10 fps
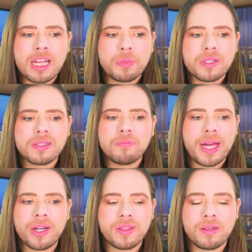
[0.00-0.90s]
is that person
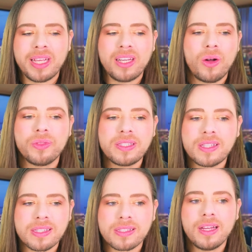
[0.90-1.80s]
better than me? No,
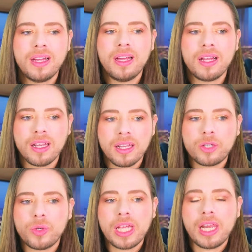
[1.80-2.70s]
this is
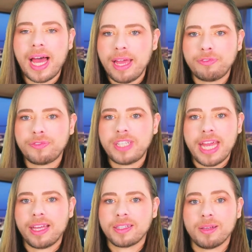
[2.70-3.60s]
literally life
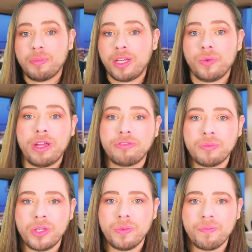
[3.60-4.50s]
taking somebody away
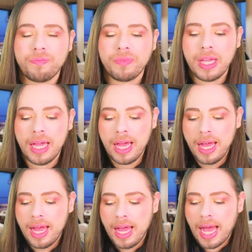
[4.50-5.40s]
from you.
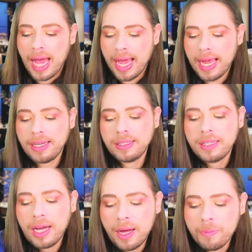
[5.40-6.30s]

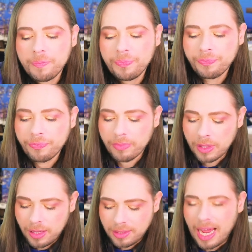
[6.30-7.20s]
And um,
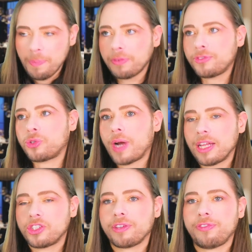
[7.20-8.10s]
the type of
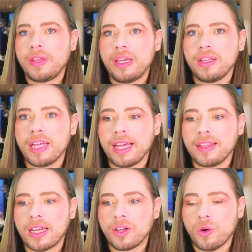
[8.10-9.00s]
tragic
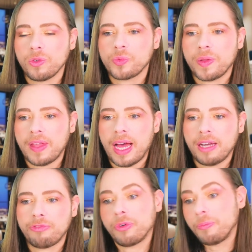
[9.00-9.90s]
feeling that goes with
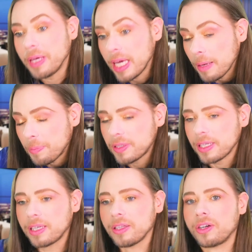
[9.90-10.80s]
that, for me
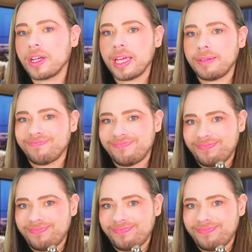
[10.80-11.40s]
particularly,